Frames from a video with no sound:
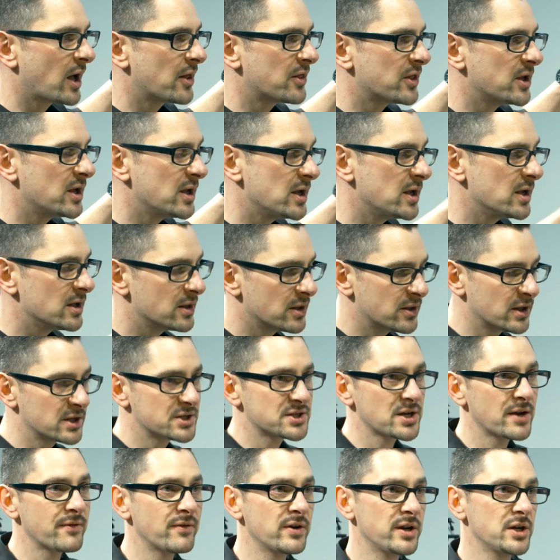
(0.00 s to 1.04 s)
the
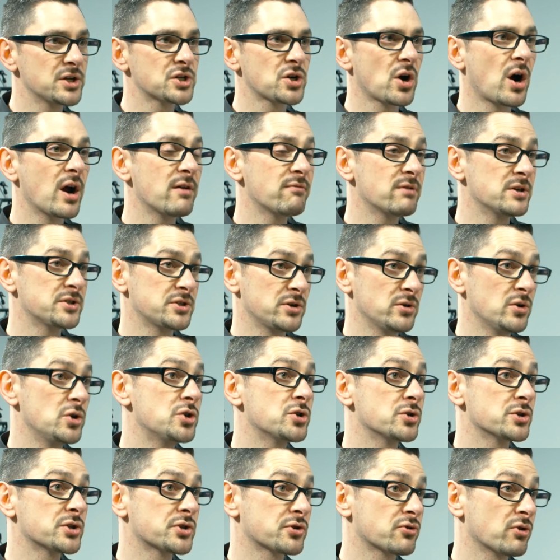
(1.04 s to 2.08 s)
7-inch
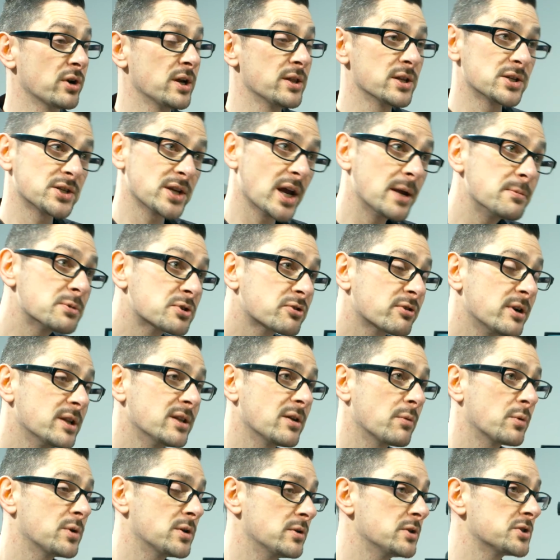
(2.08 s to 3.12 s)
high-resolution screen, the same screen
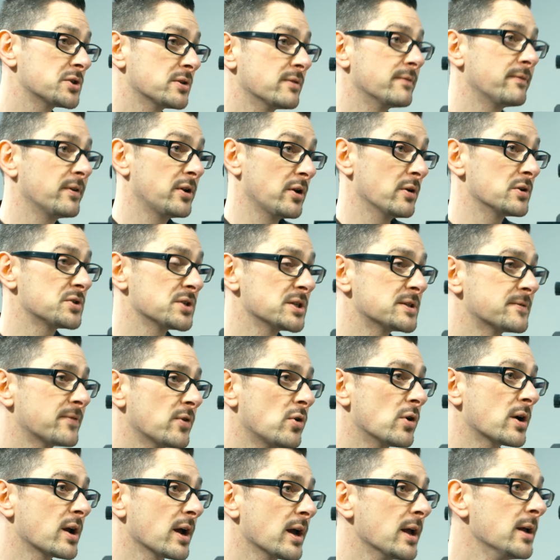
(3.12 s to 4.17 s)
that we use on the video, so it's
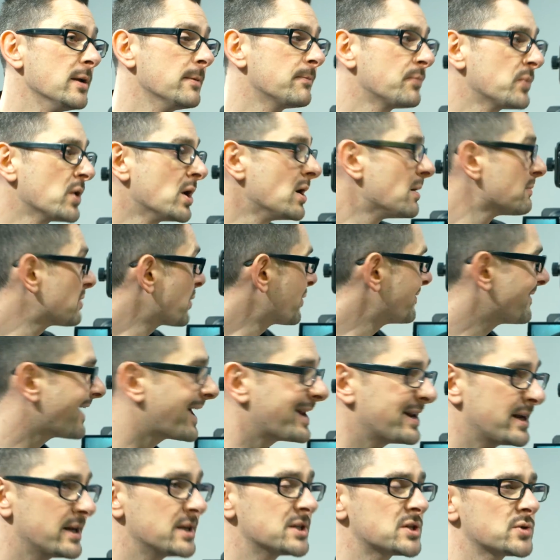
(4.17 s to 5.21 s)
4K, but we've
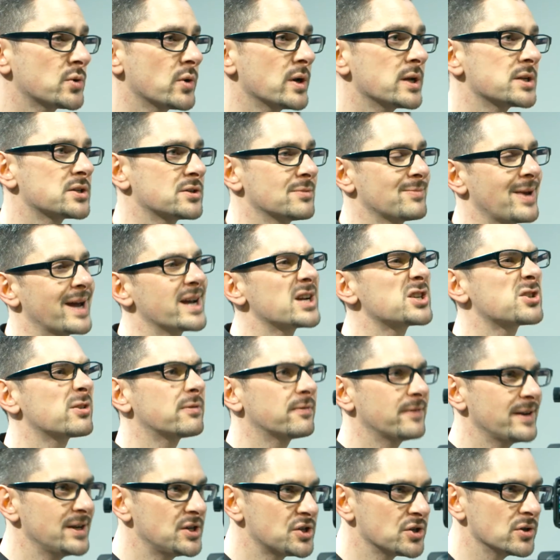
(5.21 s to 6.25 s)
added into it some extra
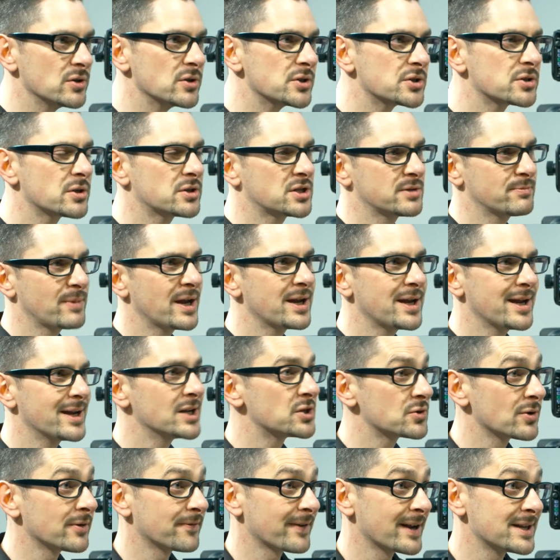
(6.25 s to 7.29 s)
features to make it
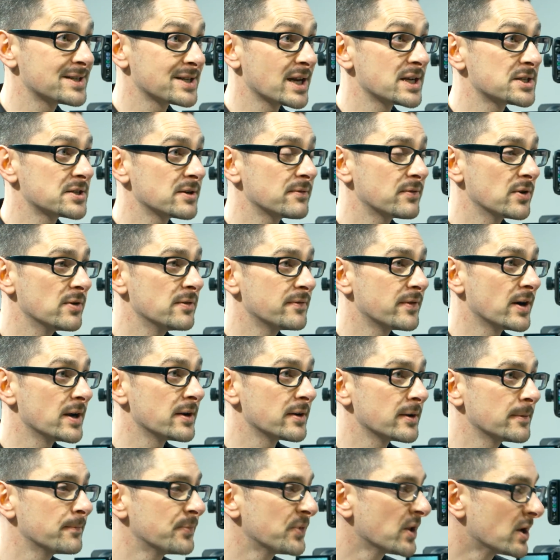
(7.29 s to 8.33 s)
into a fantastic
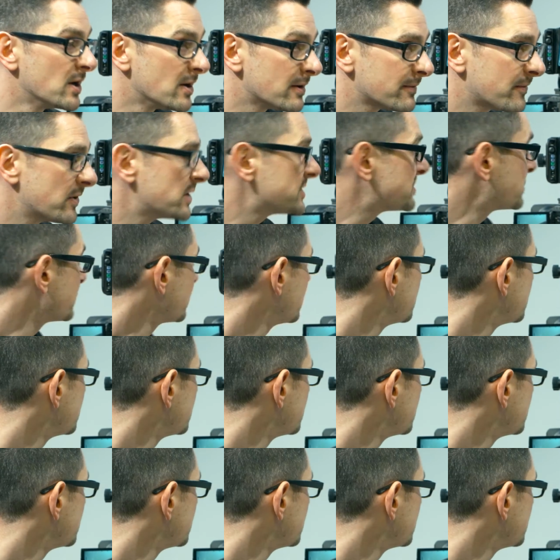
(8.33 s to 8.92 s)
viewfinder. First thing